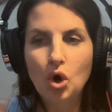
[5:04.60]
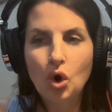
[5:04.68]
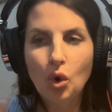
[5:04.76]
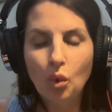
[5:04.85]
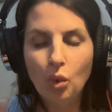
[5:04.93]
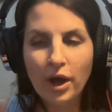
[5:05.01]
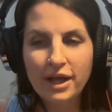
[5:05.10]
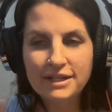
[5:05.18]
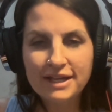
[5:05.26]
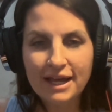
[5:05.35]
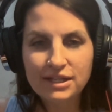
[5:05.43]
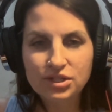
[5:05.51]
What
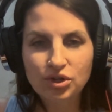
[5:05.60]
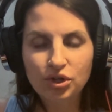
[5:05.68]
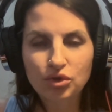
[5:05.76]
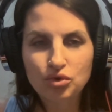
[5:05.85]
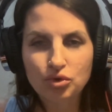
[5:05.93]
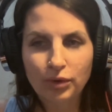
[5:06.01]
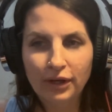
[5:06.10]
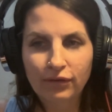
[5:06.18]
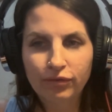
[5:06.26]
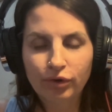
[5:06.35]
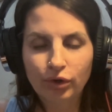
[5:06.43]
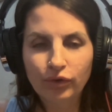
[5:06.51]
test are you doing
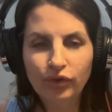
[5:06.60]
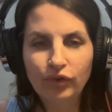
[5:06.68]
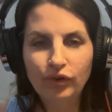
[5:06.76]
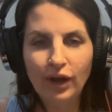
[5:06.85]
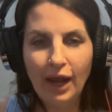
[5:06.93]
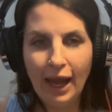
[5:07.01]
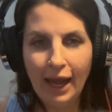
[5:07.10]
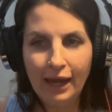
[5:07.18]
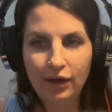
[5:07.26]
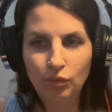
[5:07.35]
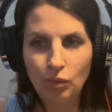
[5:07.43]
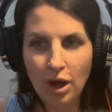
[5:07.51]
first
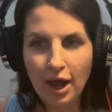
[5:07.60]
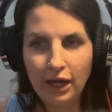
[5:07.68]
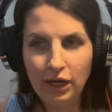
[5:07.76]
and why?